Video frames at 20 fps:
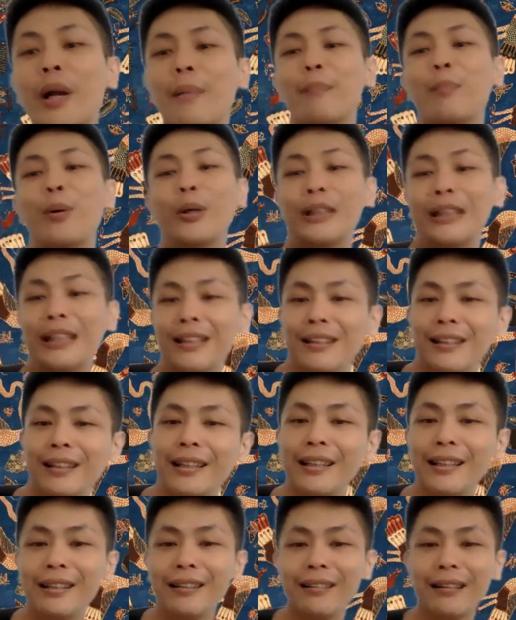
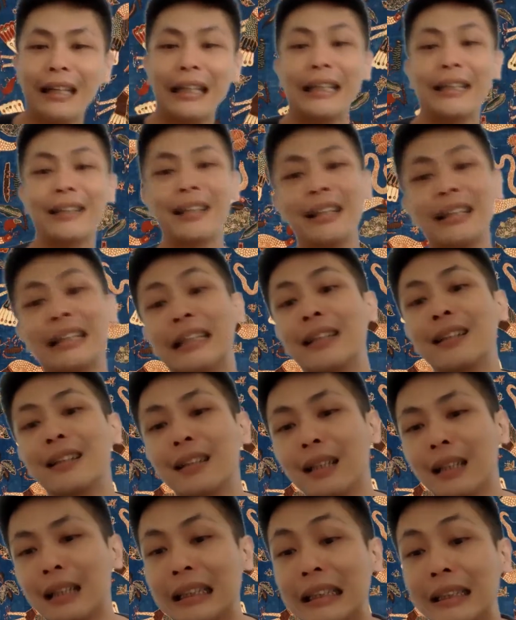importantly, I think
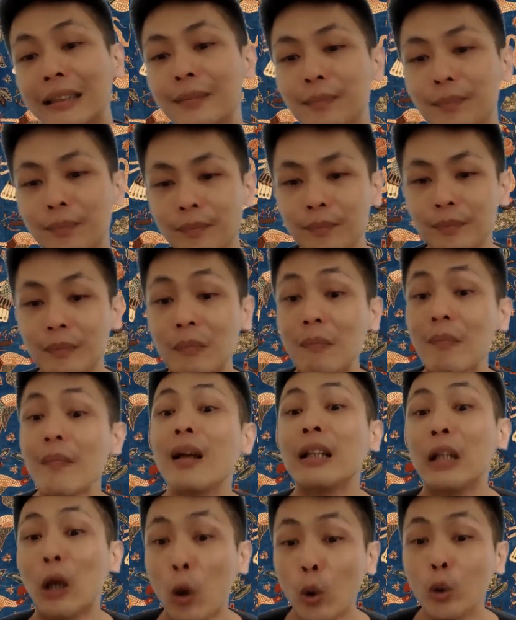
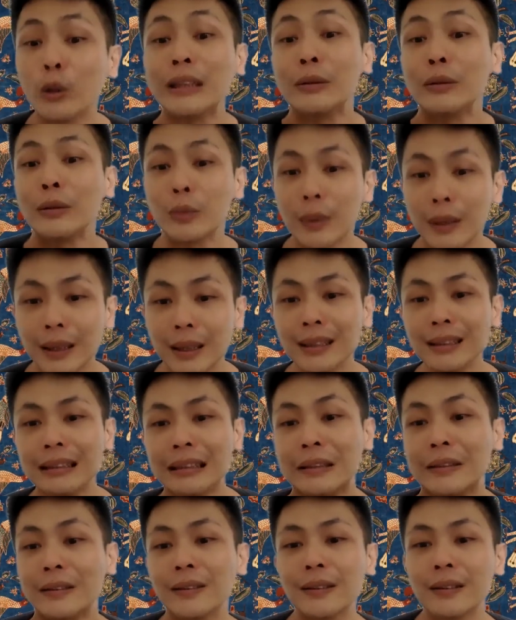the older word
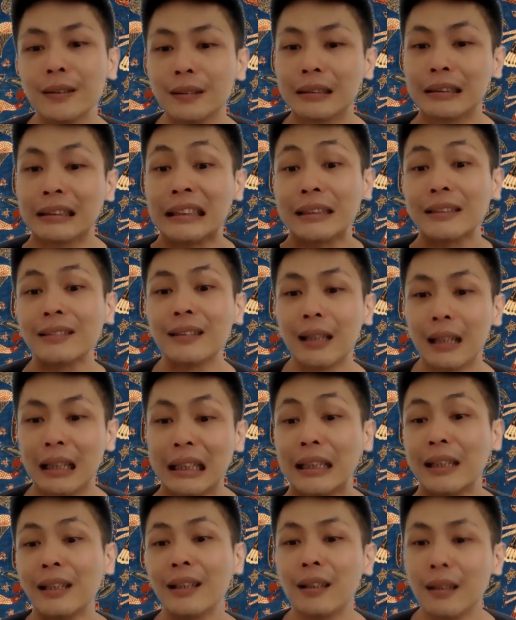also,
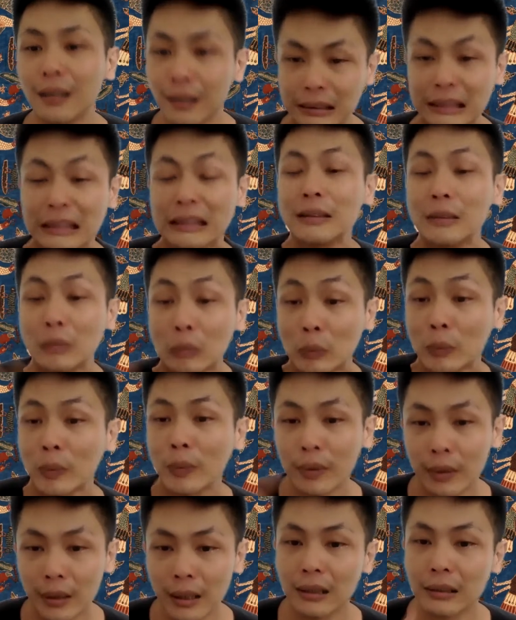
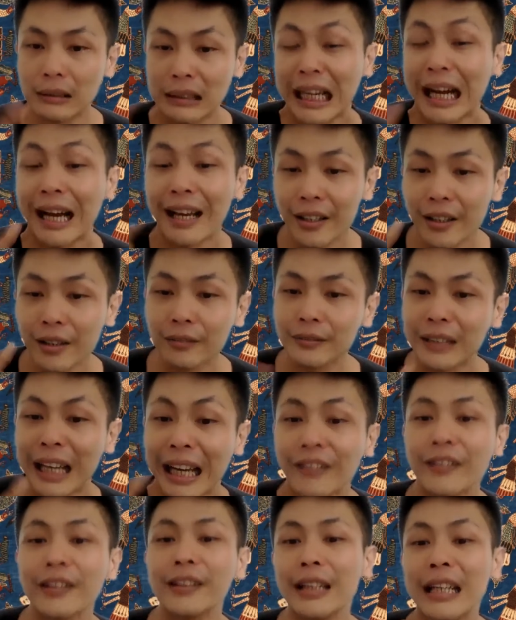the idea of
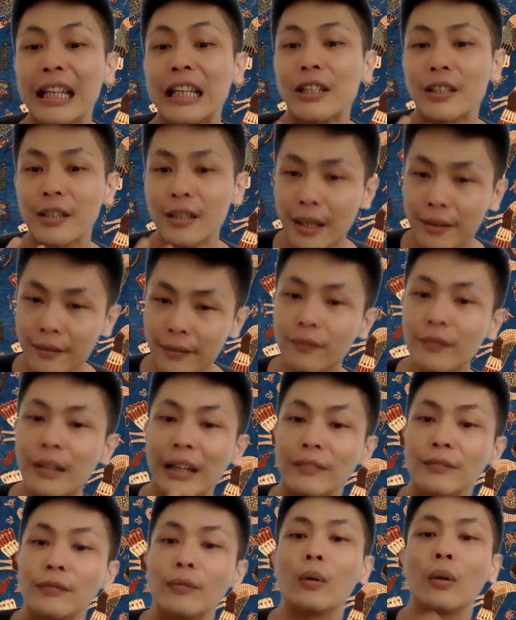heritage then
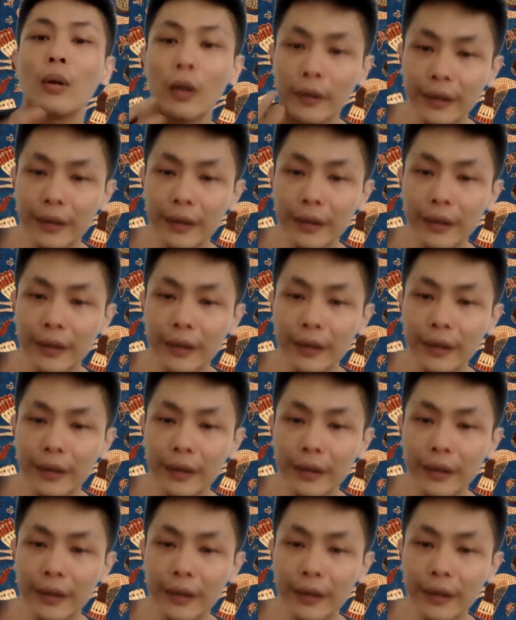therefore